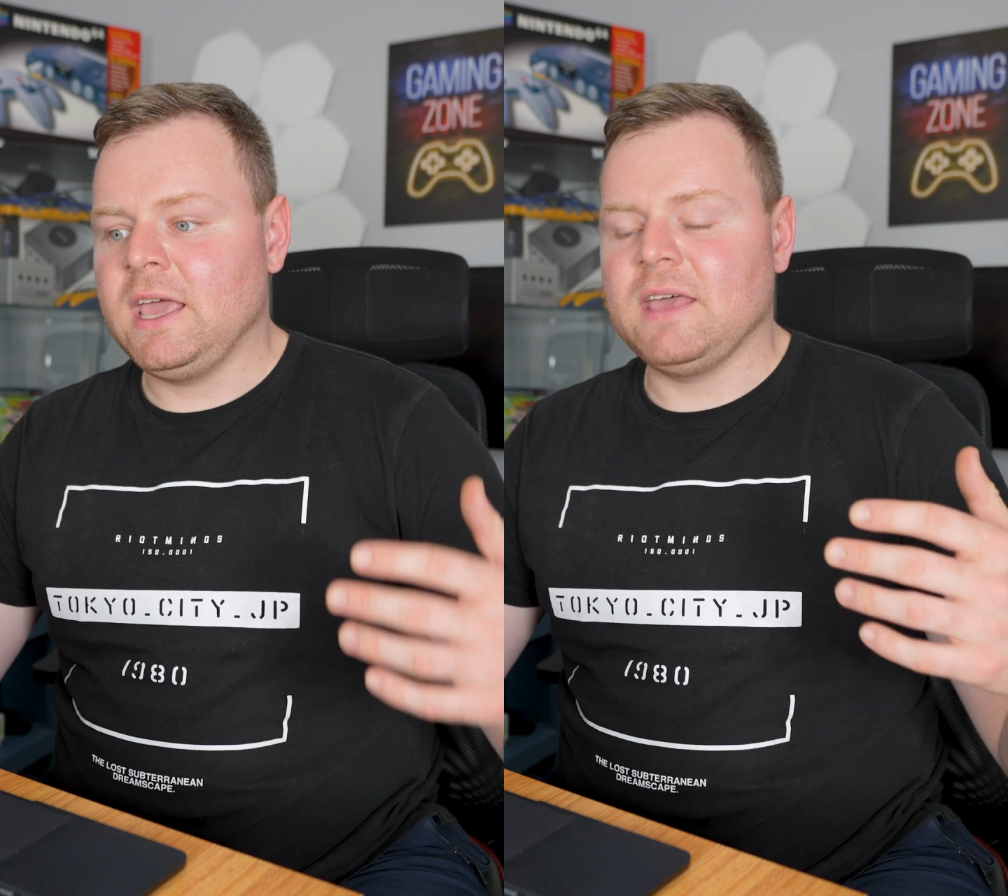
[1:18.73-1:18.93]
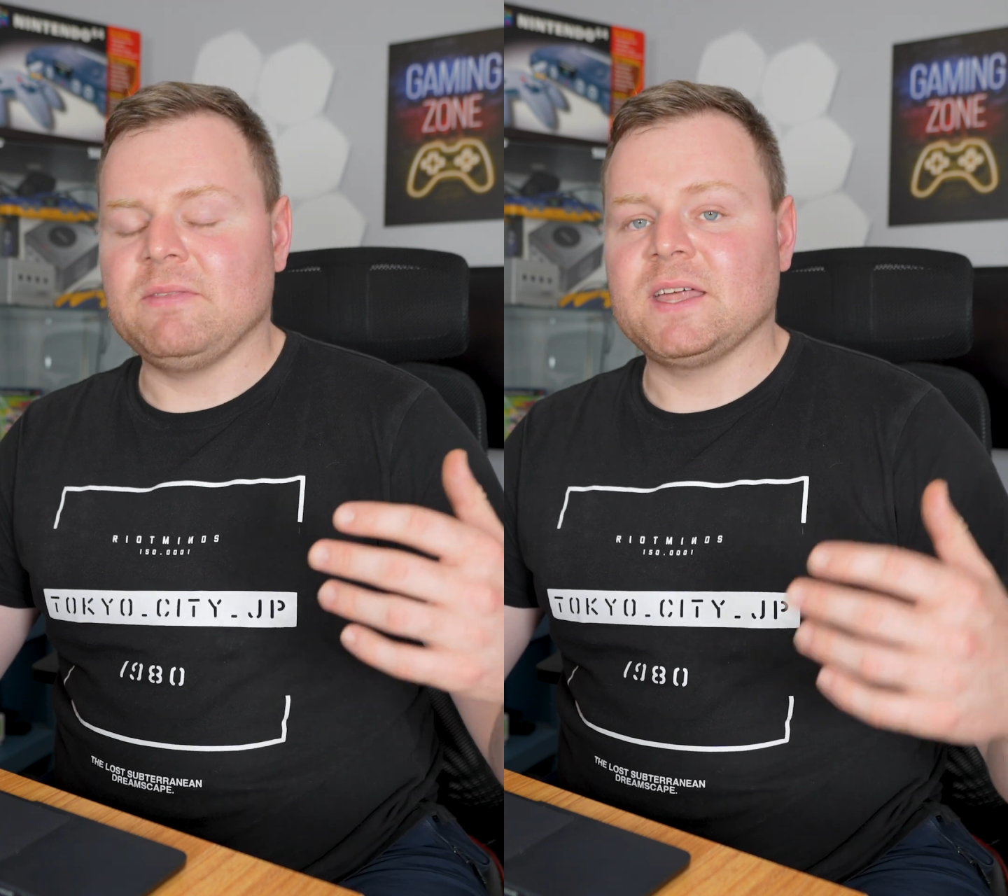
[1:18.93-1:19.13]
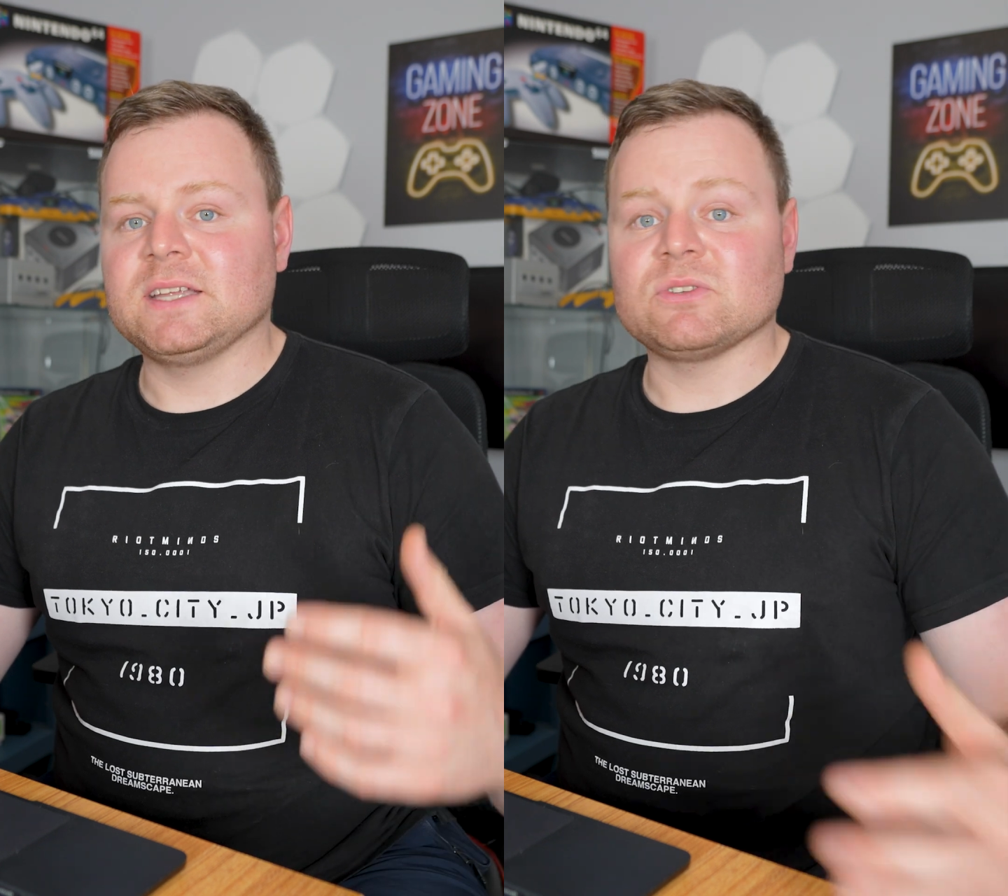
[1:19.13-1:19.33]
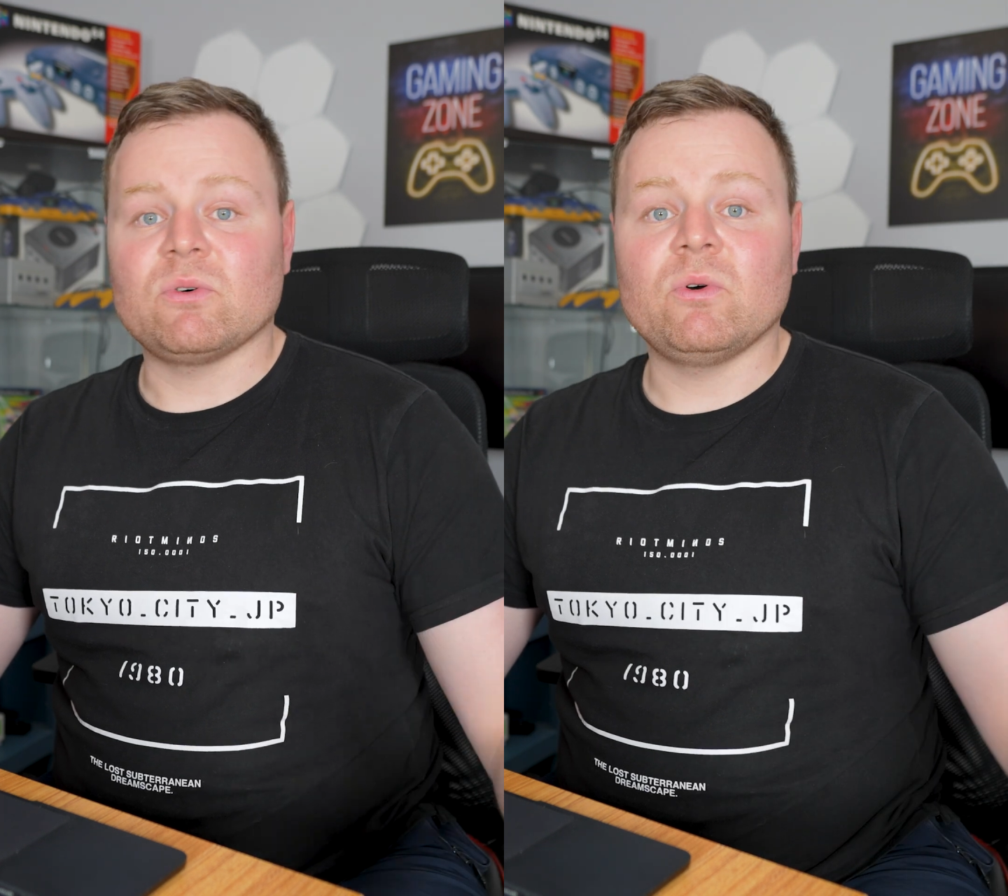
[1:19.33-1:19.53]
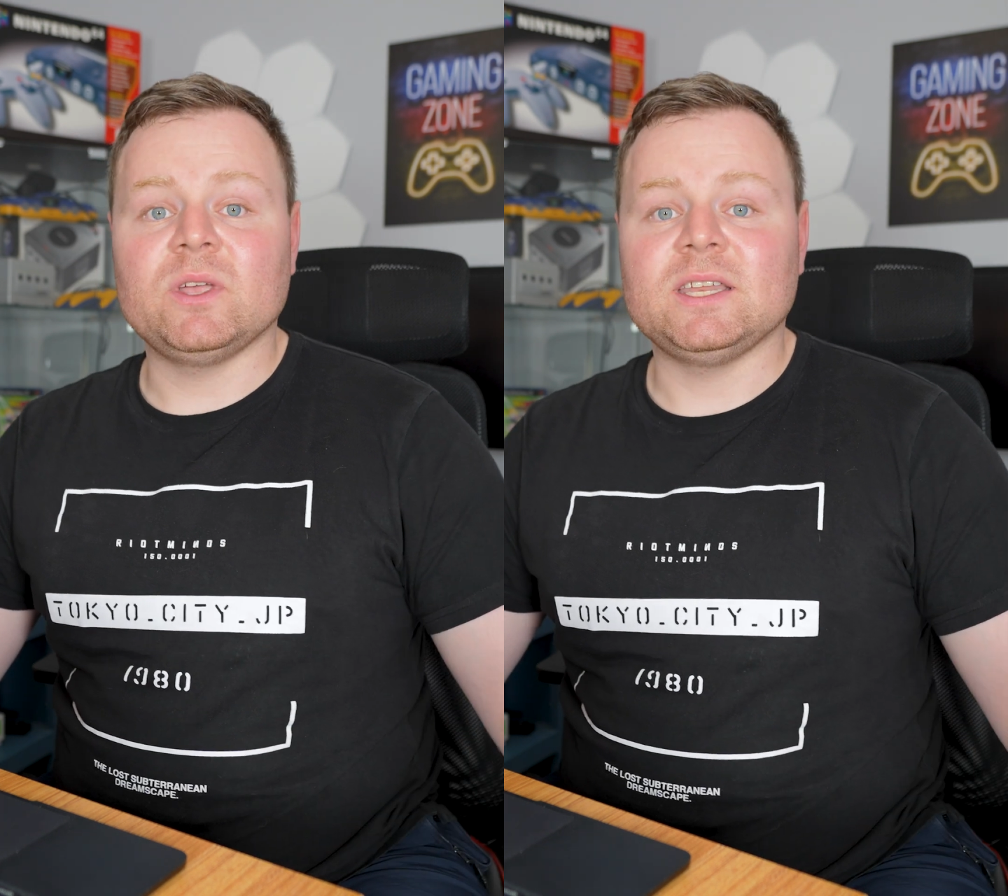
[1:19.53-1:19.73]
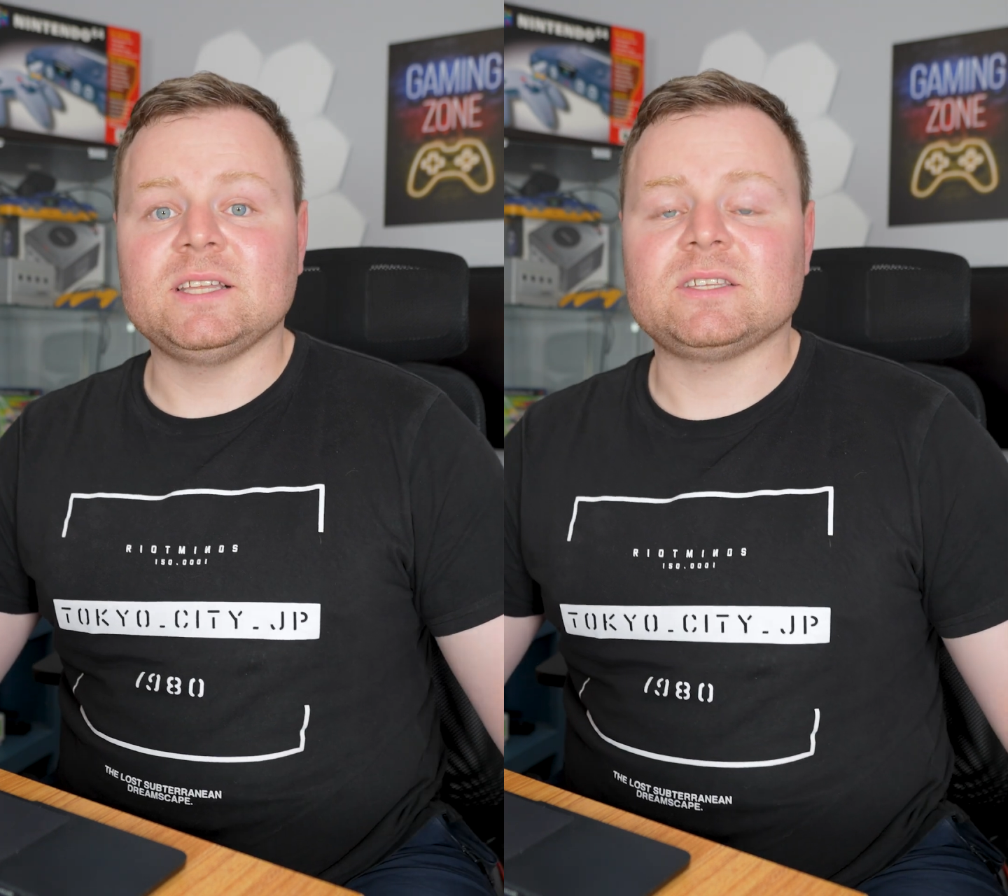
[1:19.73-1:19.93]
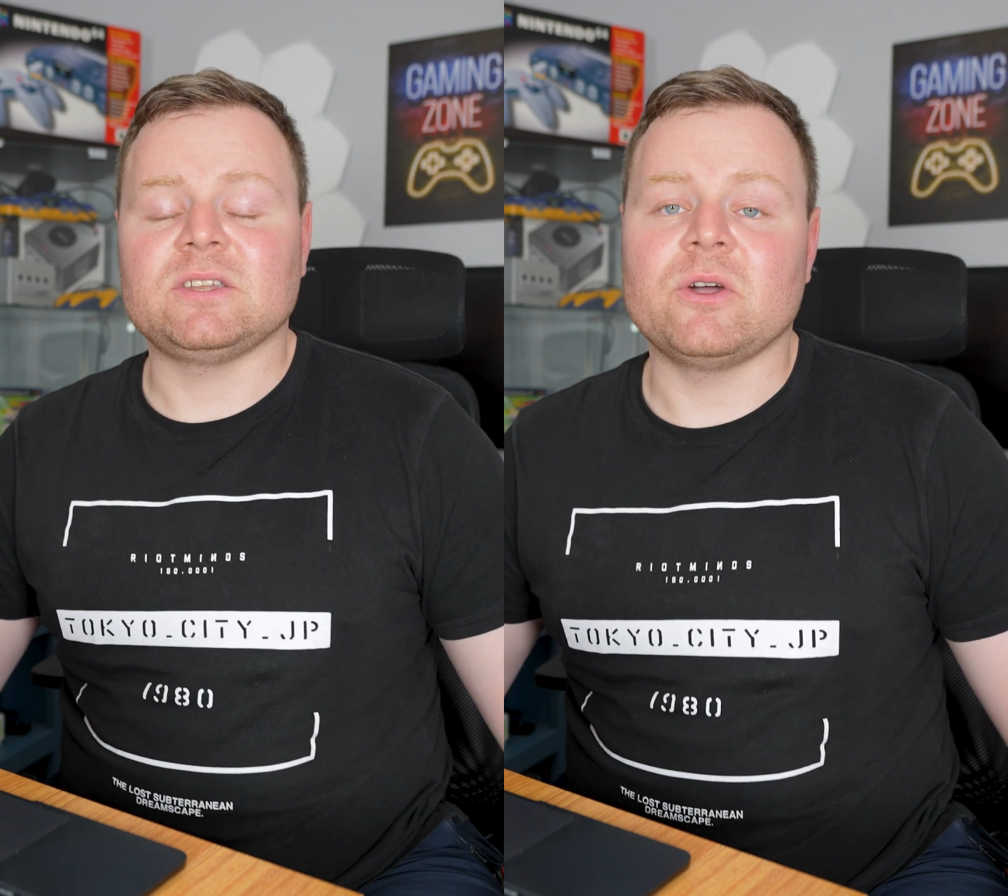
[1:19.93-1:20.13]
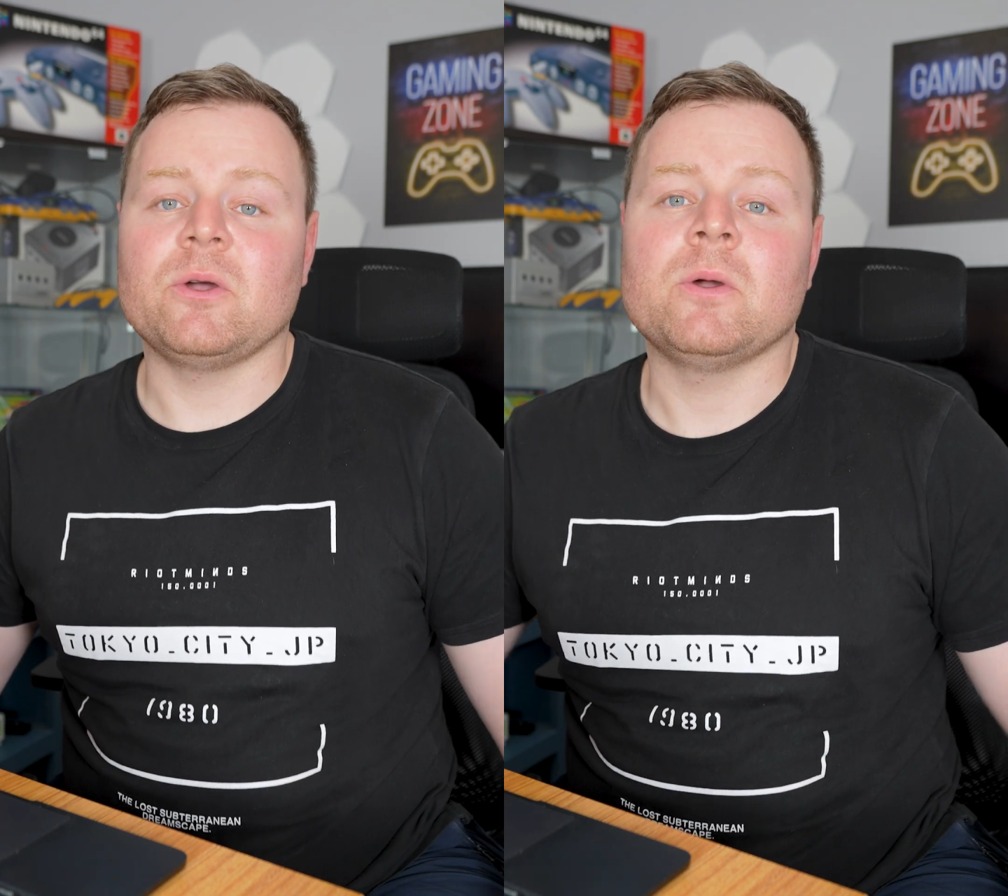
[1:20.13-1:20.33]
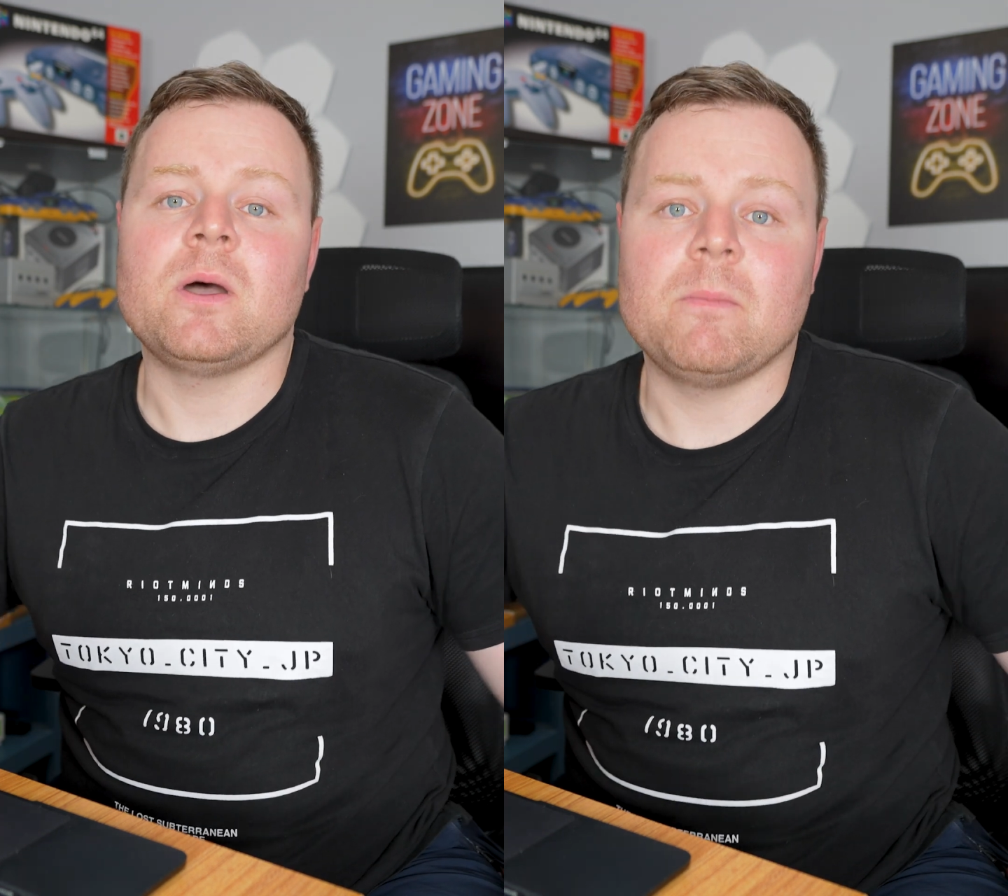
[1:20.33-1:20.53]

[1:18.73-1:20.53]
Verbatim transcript: and that is all you need to know